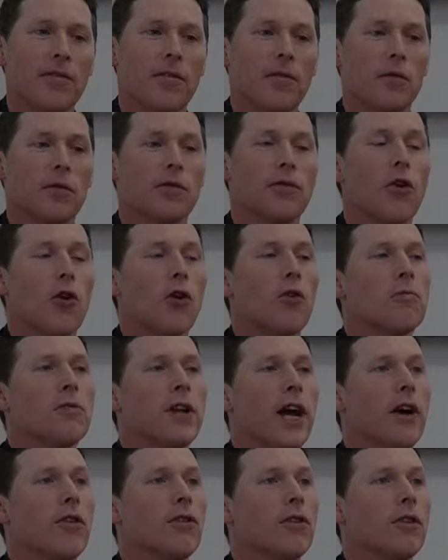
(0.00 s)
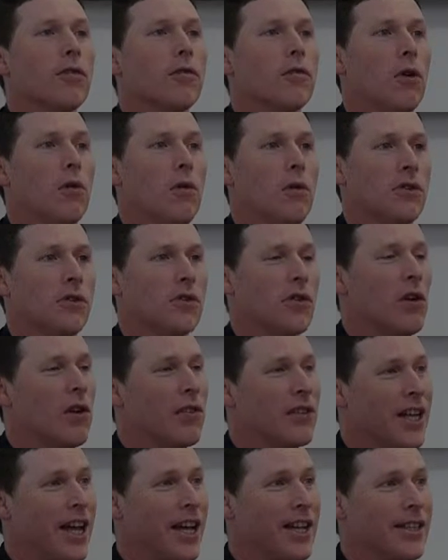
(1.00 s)
was formed out of what was the School
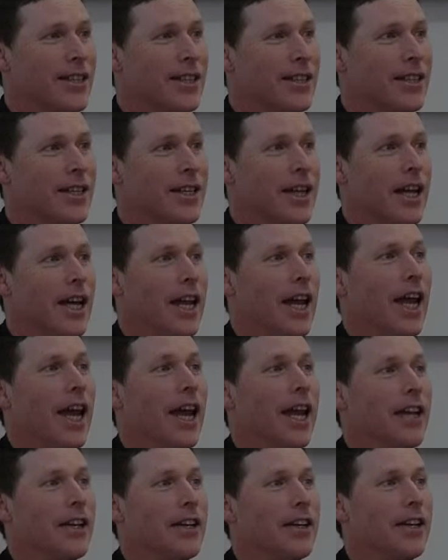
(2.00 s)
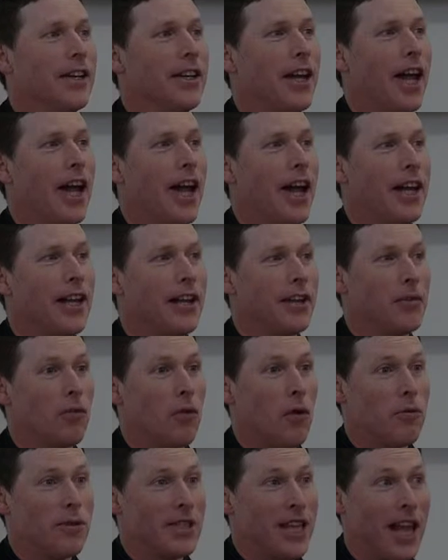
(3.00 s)
of Sciences in
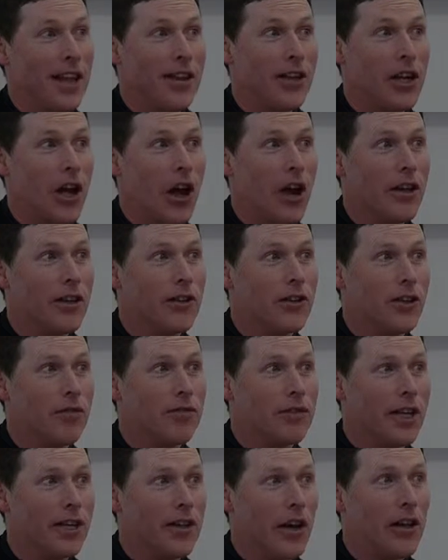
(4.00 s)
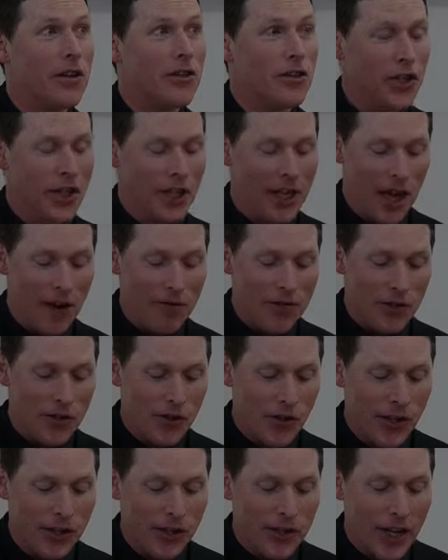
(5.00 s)
what was then the College of Technology in Kevin
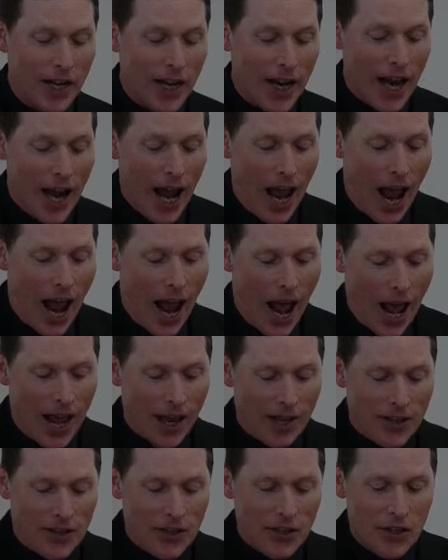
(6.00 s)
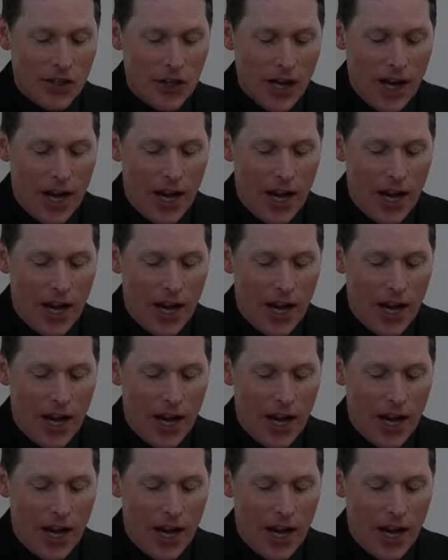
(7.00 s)
Street. And